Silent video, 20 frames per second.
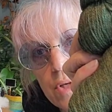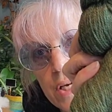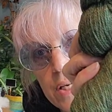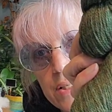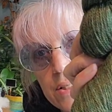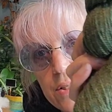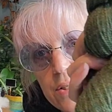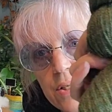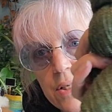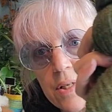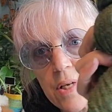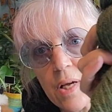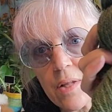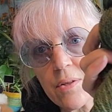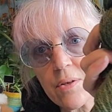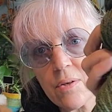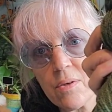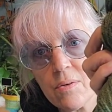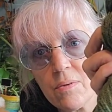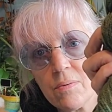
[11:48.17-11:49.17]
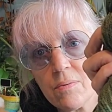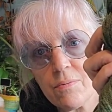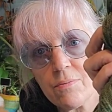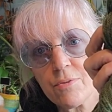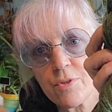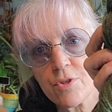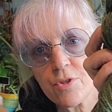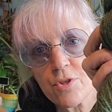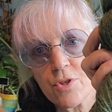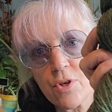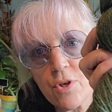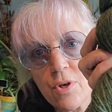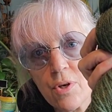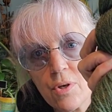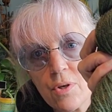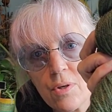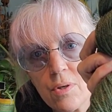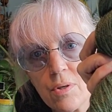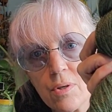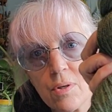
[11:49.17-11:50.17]
nice together for
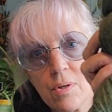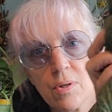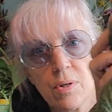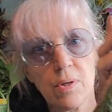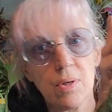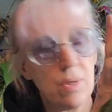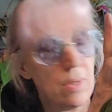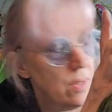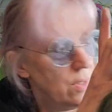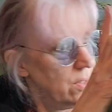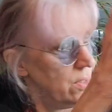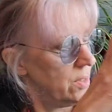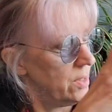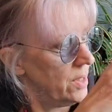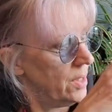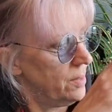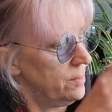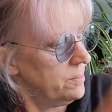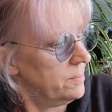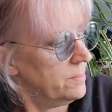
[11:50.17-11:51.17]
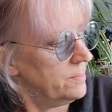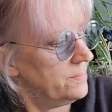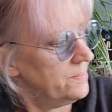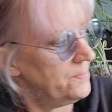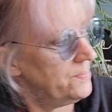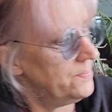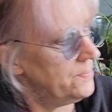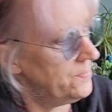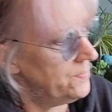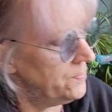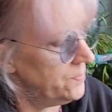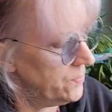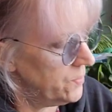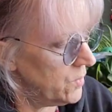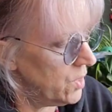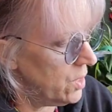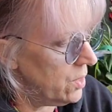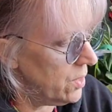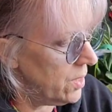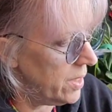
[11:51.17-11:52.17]
sure. Yep.
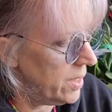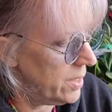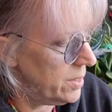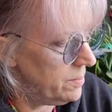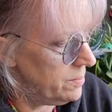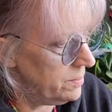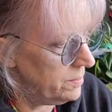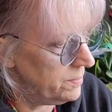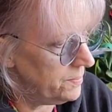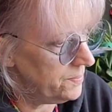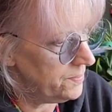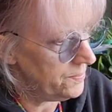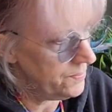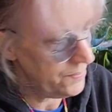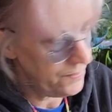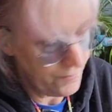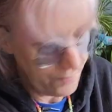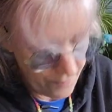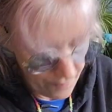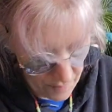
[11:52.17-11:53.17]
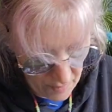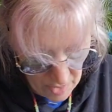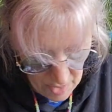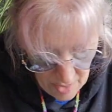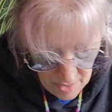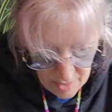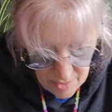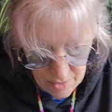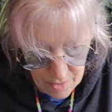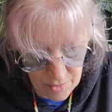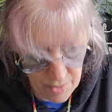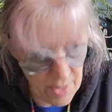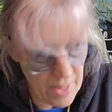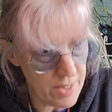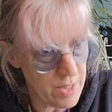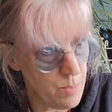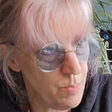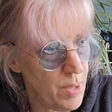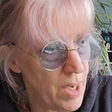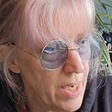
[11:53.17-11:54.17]
All right. So
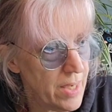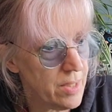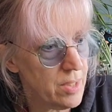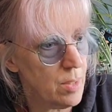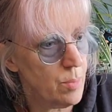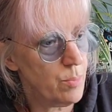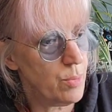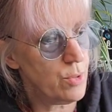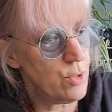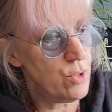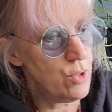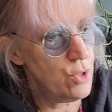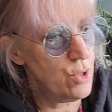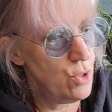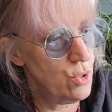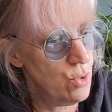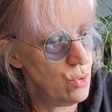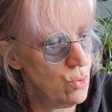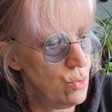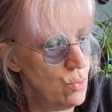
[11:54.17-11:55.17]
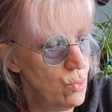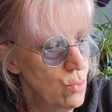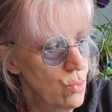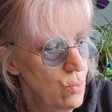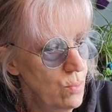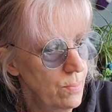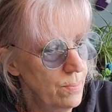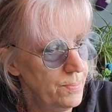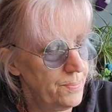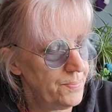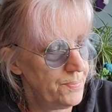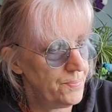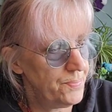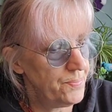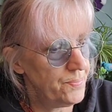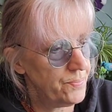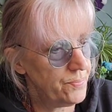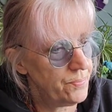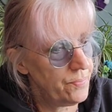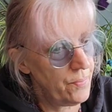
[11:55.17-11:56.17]
that's bag number 2.
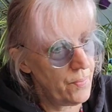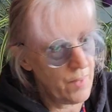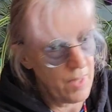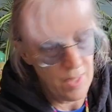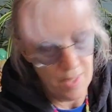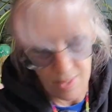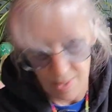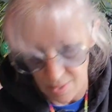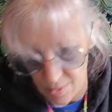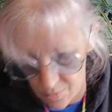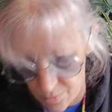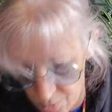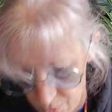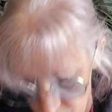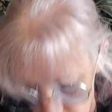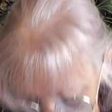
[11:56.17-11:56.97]
Real